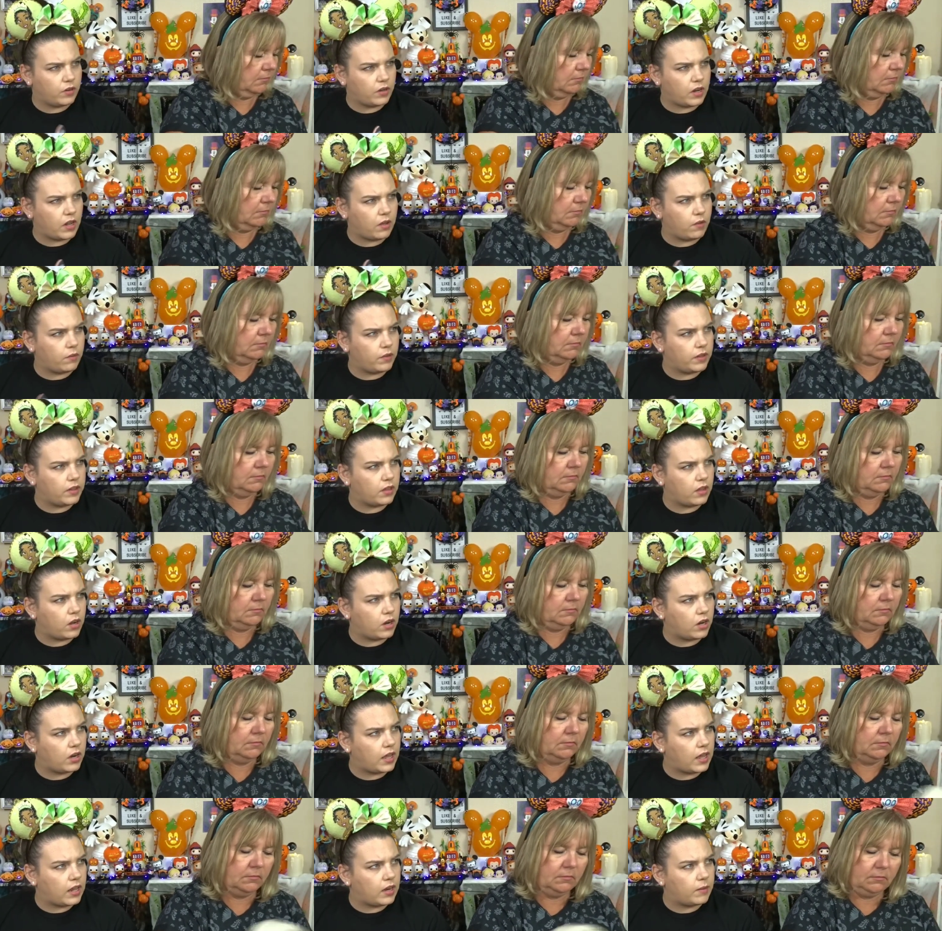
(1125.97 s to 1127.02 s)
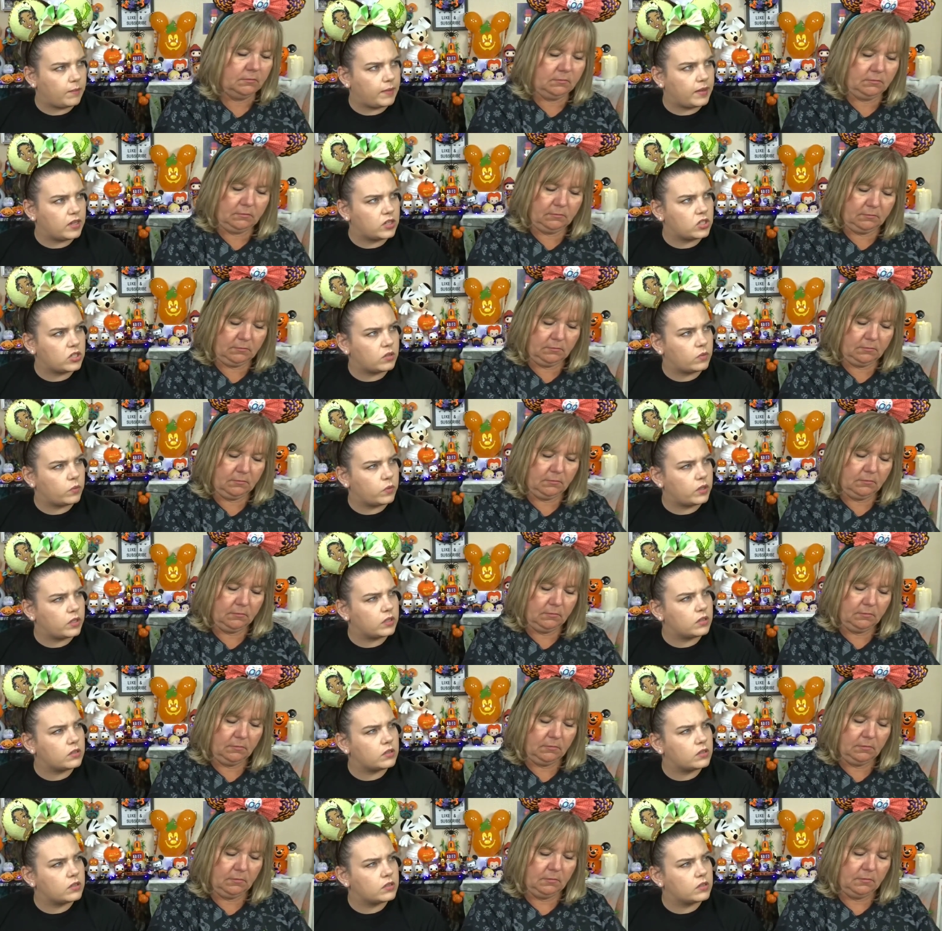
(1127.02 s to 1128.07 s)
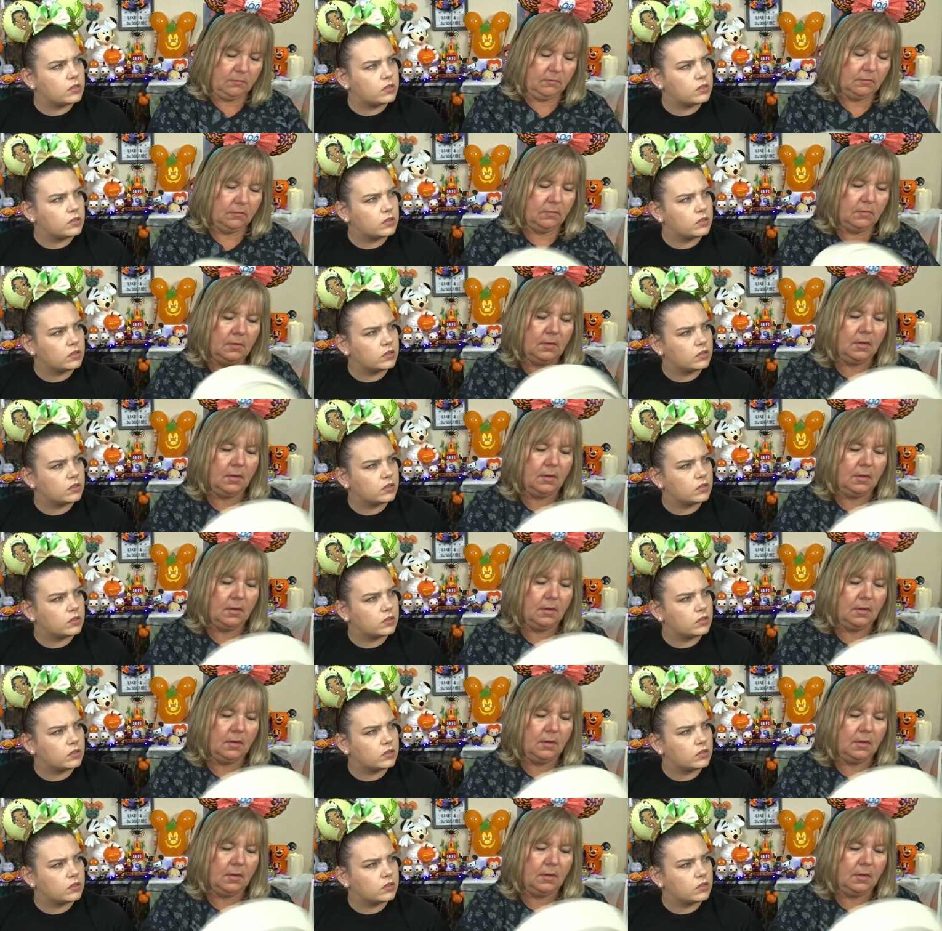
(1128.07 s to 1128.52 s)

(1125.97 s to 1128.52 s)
Speaker 1: They're not with the art animation ones.